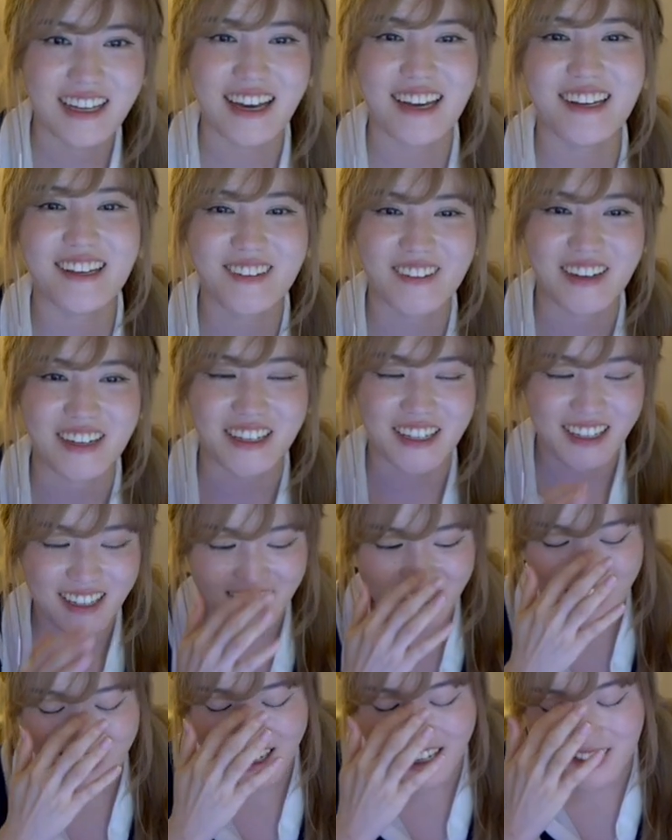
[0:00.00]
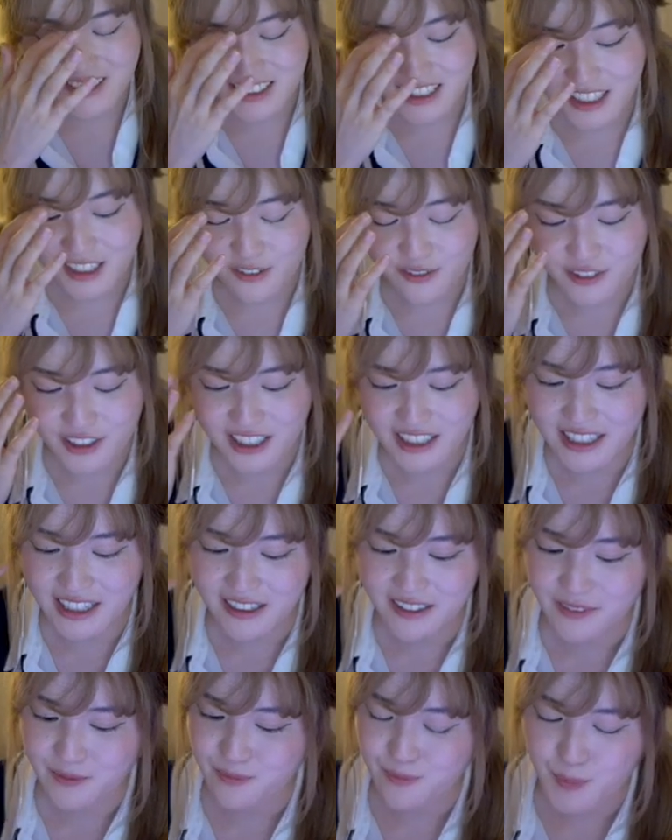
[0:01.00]
anyway, I was kind of freaking
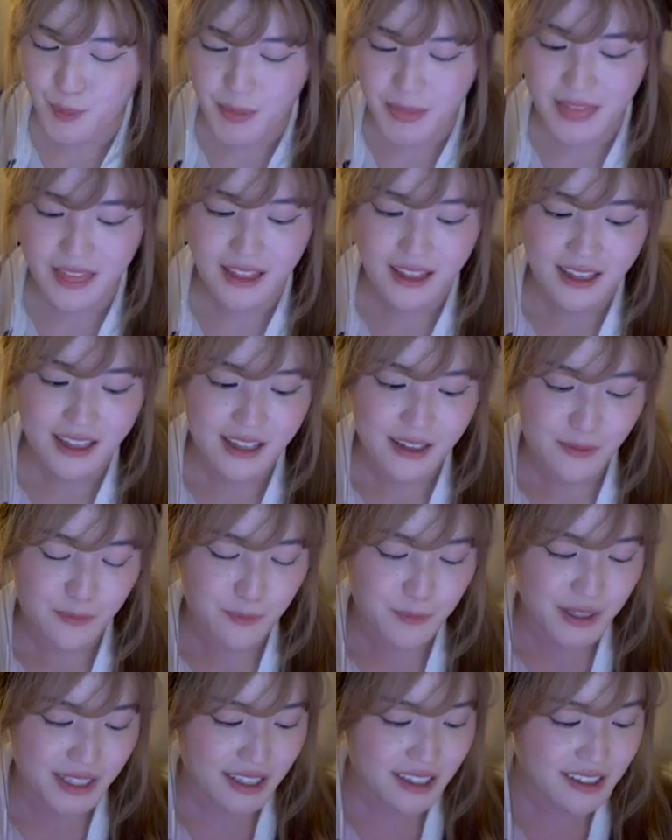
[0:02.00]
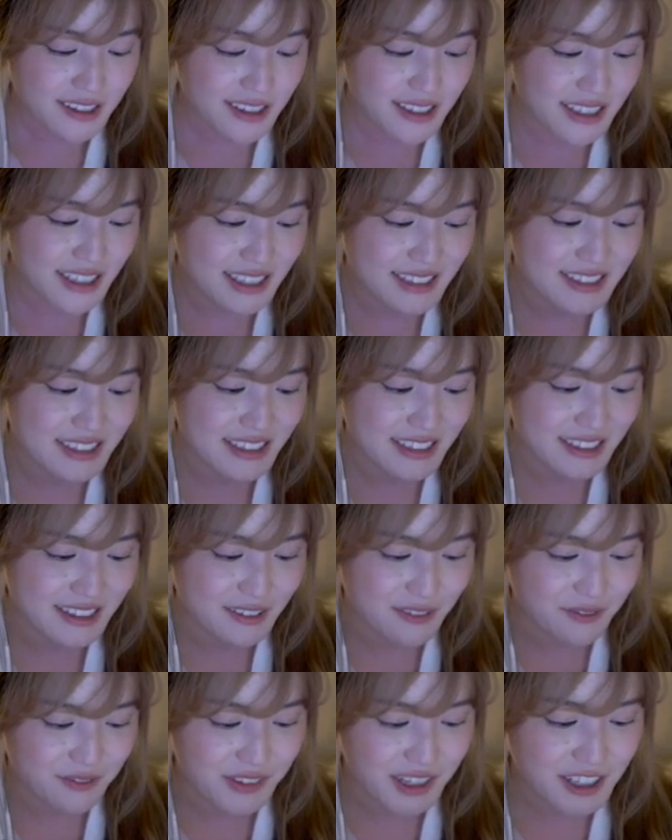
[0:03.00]
out. But luckily, it said
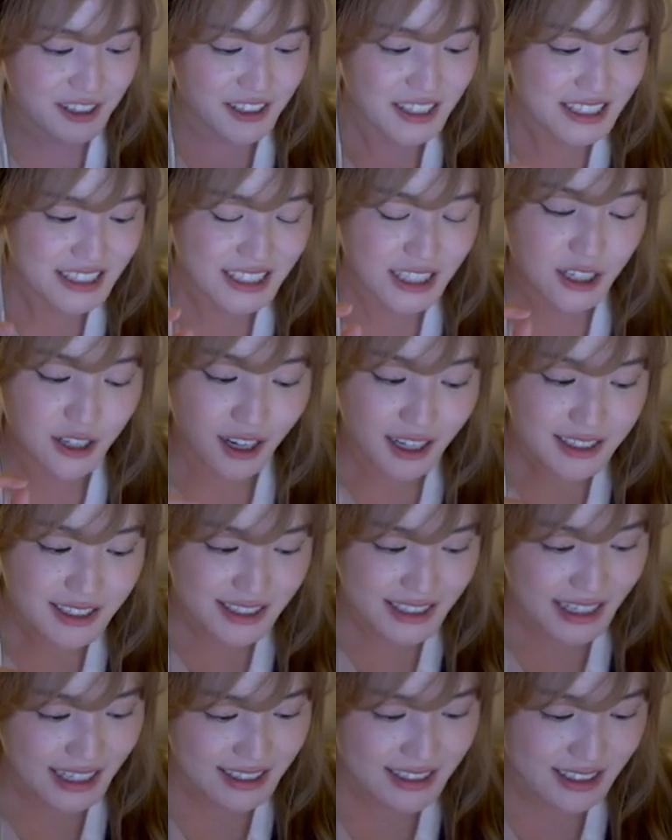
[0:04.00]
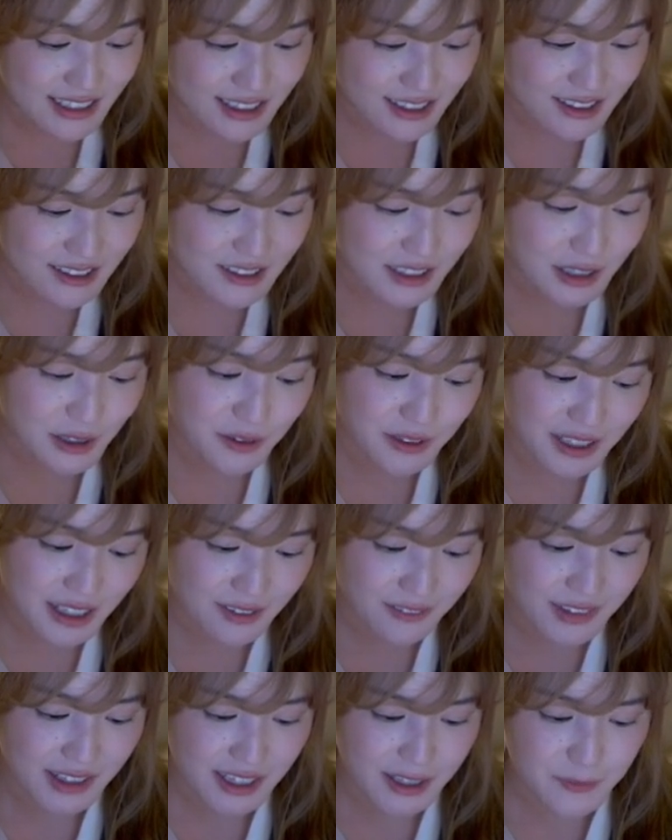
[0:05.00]
variant not detected, so I don't
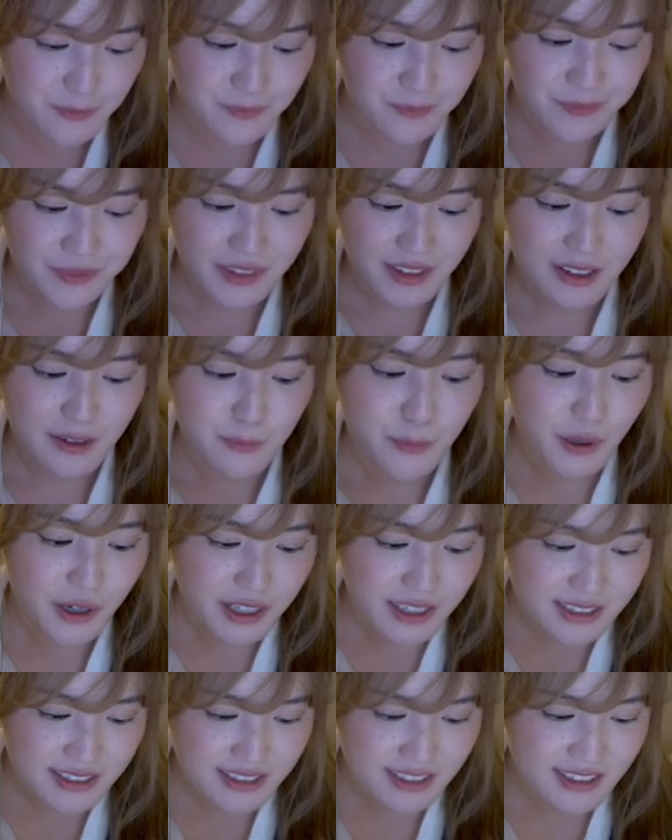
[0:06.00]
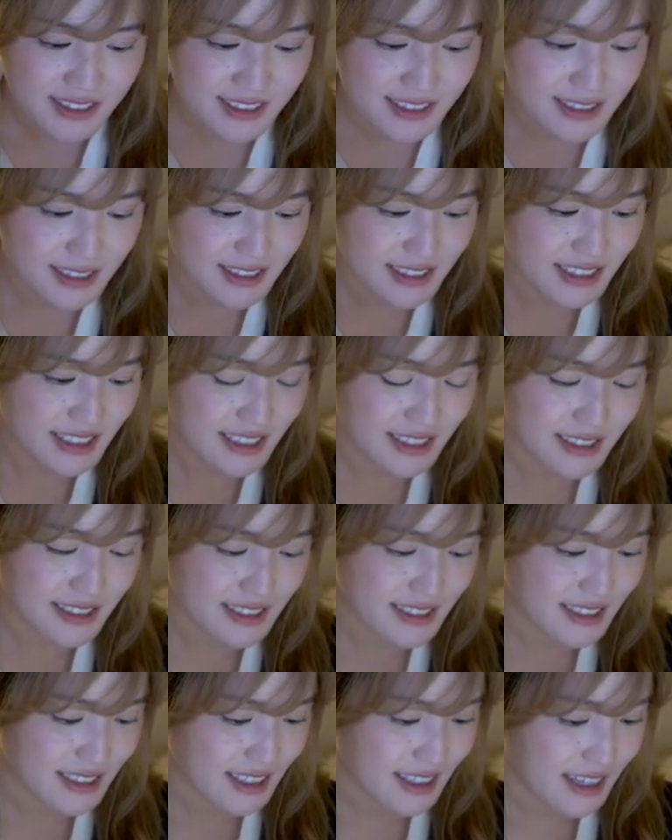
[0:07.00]
have that. Parkinson's
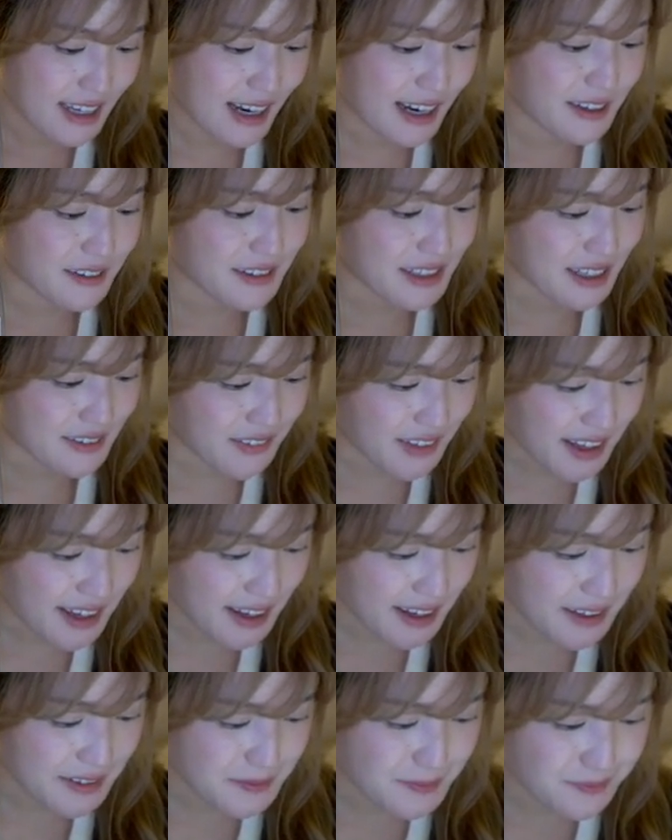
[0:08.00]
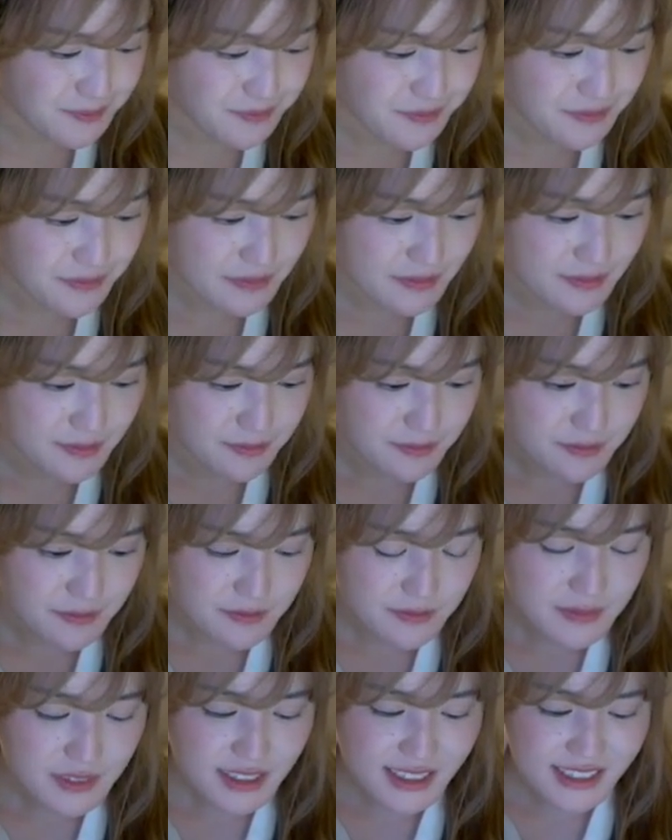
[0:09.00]
disease, I don't have that.
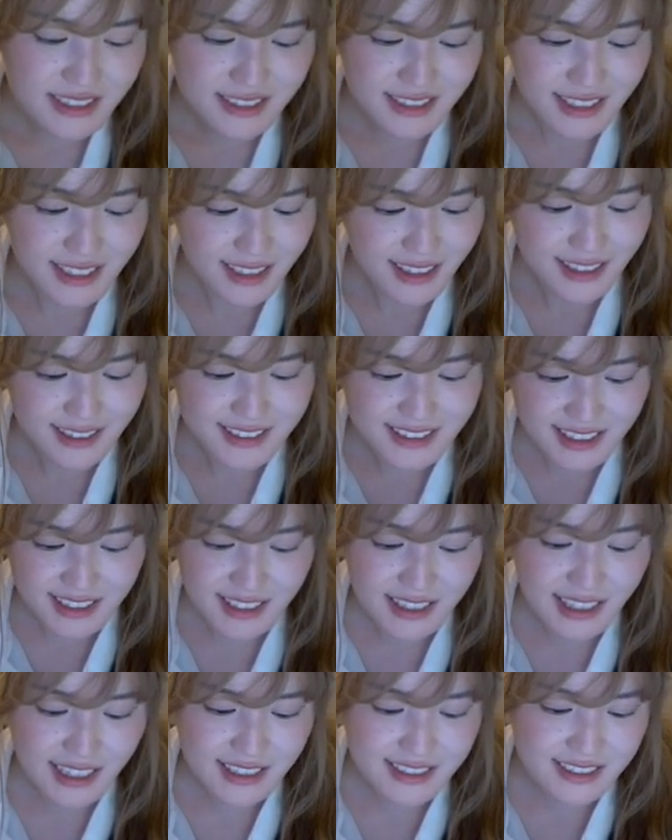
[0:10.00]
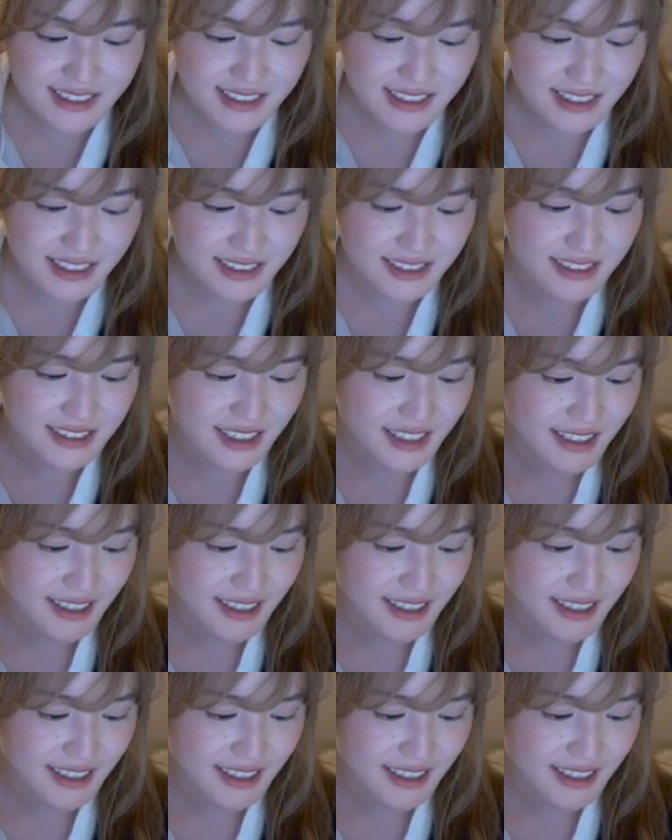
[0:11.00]
Cel celiac disease,